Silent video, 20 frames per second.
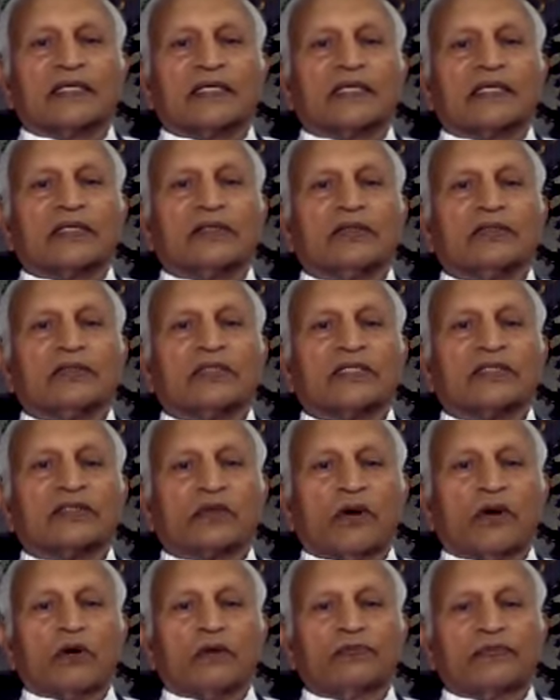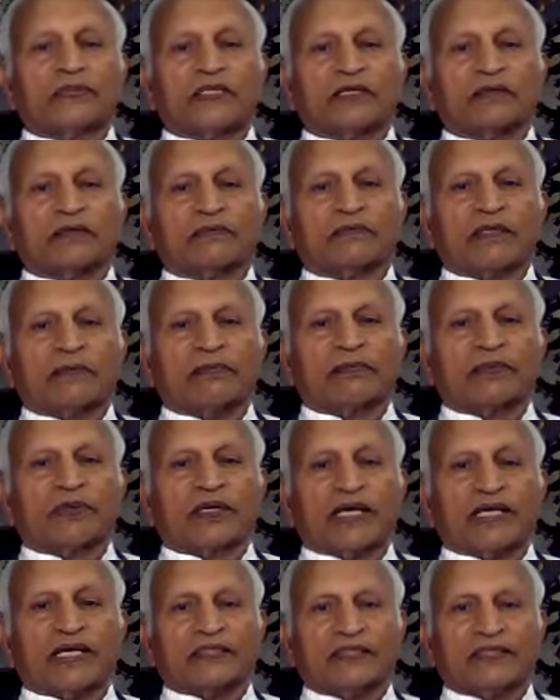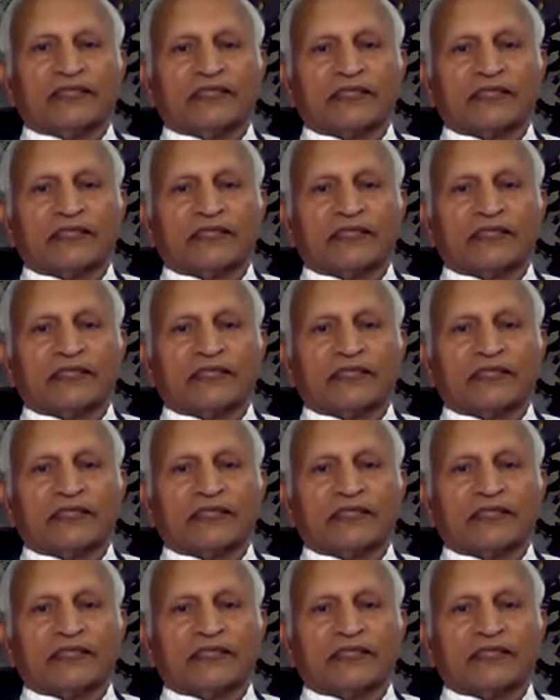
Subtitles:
You just observe the breath